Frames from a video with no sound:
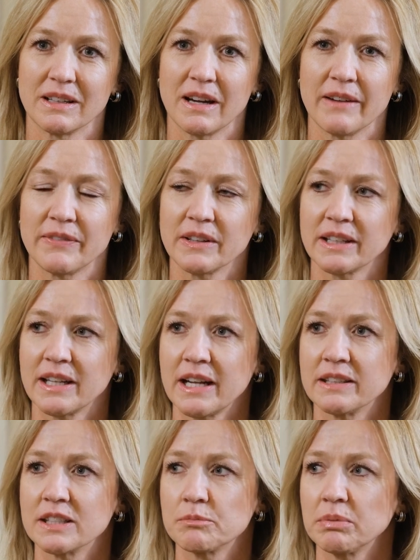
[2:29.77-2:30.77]
I felt like I had
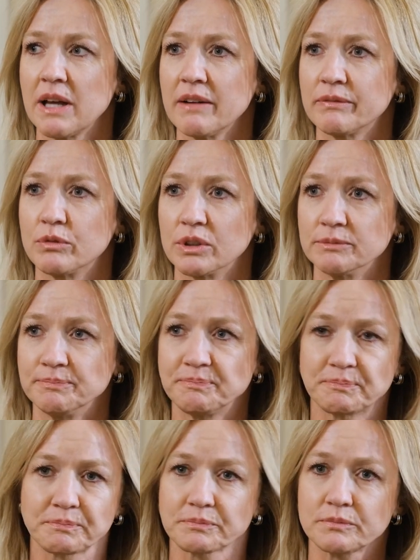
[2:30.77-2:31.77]
this platform
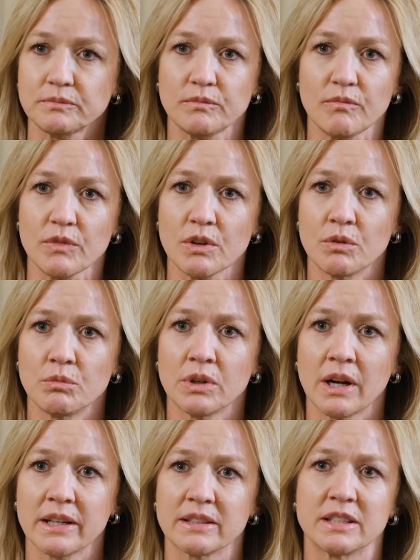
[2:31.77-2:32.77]
where
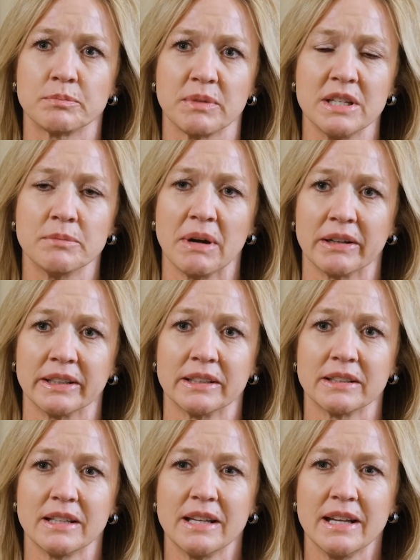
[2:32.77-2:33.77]
I could speak about it,
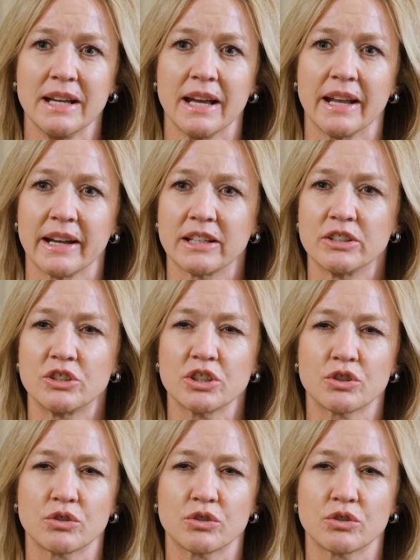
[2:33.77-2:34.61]
and I could just